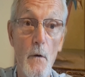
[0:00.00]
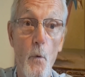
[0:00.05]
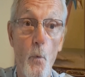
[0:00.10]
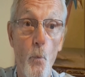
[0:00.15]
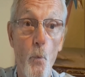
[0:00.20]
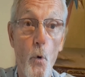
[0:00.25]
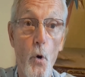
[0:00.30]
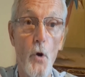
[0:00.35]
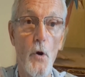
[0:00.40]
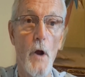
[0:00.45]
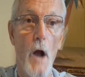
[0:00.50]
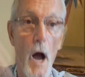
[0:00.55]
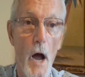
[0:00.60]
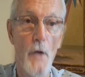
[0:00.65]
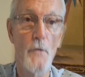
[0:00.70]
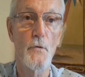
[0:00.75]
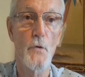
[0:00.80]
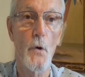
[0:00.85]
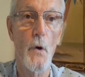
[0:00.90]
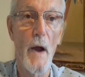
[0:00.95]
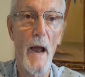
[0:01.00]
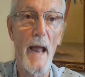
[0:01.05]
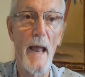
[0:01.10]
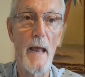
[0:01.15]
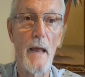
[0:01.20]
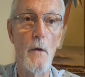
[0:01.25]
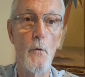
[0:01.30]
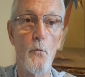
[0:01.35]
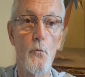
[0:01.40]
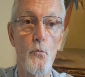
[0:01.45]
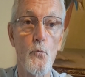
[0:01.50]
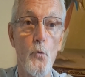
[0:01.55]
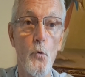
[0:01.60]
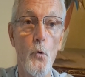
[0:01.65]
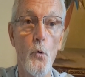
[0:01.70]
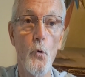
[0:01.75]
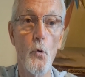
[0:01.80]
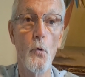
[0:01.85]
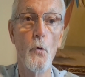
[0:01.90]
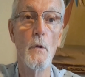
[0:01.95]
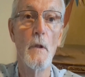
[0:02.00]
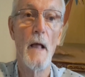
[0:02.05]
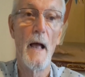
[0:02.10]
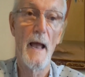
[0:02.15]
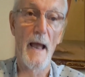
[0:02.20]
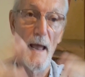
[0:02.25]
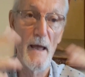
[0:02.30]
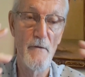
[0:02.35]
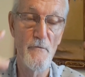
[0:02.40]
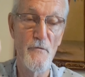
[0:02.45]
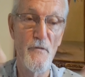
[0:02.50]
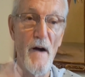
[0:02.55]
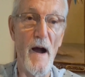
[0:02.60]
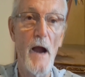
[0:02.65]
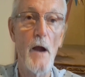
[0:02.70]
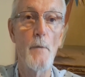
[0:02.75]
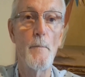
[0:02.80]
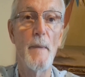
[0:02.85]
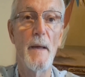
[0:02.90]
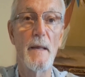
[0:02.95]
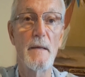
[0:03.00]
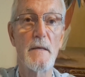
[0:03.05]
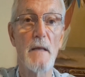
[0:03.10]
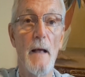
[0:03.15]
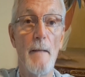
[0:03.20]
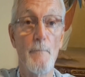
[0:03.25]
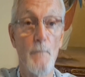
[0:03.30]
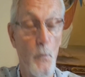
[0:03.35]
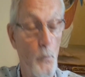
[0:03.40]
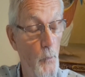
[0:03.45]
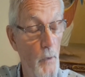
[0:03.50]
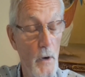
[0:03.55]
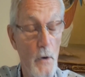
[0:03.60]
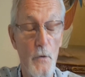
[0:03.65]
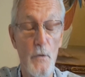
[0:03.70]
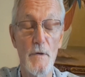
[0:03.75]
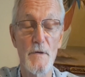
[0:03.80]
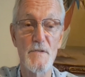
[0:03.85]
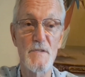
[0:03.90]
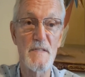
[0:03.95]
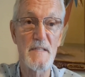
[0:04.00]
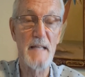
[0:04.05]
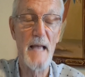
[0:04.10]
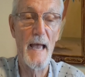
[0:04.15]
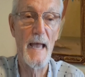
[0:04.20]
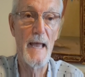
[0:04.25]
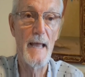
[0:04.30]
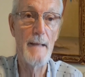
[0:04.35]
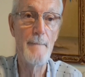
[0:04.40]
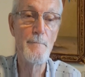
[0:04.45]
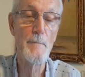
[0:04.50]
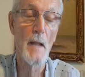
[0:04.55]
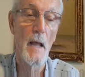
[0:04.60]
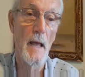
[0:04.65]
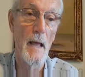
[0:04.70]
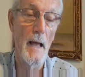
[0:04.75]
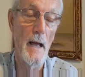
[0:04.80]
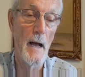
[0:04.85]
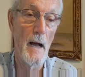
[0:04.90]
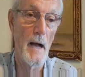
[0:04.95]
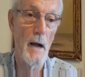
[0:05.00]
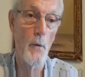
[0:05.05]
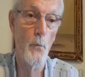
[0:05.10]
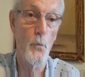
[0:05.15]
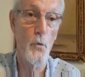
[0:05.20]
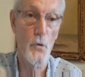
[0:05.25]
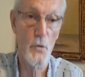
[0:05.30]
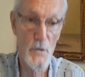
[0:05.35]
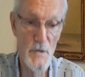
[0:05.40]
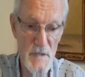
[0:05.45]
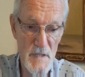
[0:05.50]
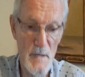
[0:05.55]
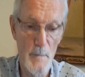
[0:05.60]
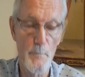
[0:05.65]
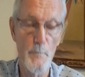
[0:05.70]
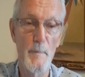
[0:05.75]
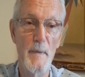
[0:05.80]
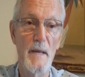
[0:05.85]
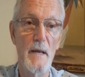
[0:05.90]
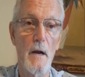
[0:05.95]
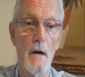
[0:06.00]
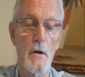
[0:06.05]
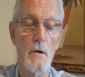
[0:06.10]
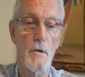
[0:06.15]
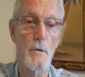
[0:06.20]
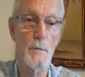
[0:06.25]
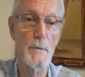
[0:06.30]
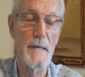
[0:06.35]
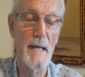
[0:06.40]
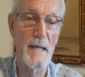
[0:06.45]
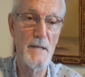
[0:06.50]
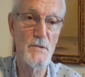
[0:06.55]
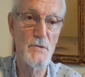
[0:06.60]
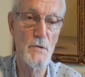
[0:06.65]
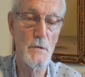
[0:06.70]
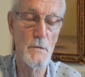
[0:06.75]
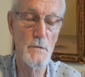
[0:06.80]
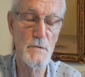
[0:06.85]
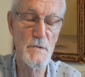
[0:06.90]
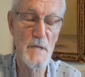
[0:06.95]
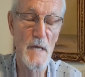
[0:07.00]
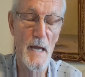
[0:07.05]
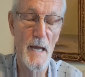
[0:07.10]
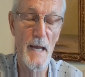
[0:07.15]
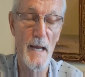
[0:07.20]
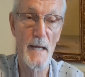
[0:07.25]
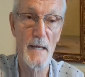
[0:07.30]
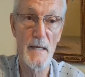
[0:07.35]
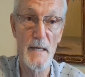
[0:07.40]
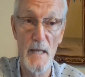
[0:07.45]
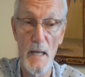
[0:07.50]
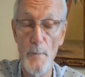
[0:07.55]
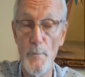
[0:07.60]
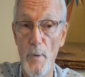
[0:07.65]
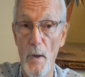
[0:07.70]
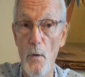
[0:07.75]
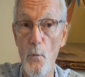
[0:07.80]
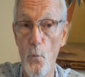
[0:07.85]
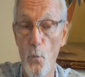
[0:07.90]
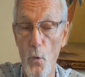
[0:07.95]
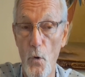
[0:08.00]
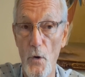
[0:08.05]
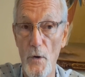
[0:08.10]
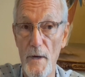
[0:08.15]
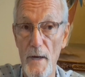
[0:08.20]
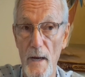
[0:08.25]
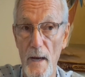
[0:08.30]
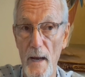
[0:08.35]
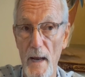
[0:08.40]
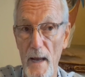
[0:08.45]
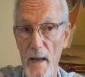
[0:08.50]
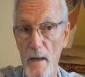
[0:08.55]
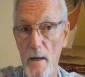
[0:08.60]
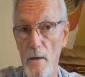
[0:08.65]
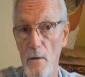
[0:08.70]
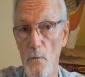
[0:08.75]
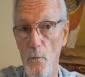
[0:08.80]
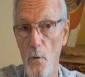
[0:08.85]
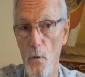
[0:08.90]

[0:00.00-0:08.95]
work under a rule environment. We are going to stay. We're going to submit our credentials and keep on working in